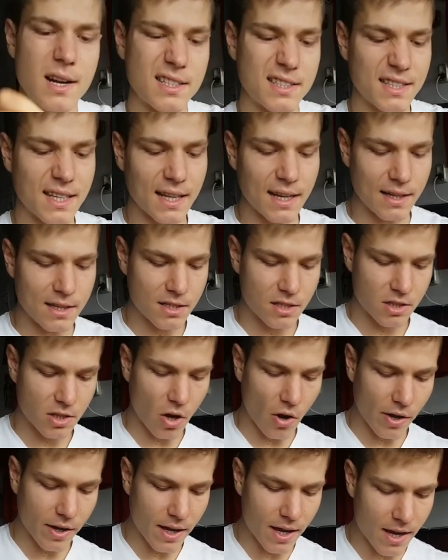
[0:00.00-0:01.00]
Let's get it
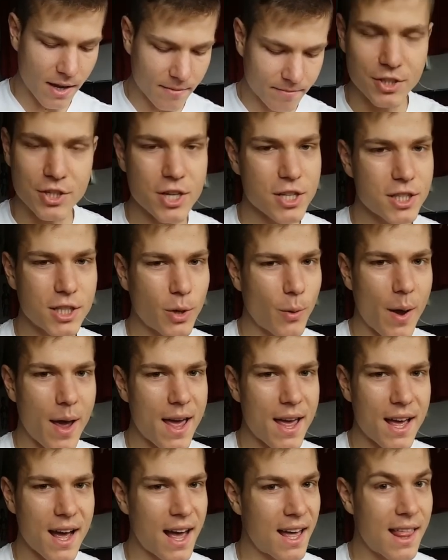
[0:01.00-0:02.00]
soggy. Just the
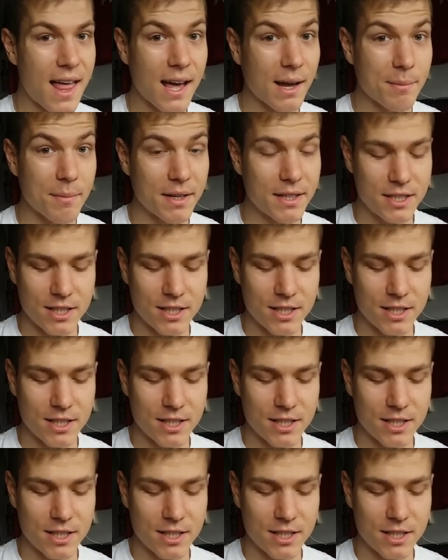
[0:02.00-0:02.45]
way I like my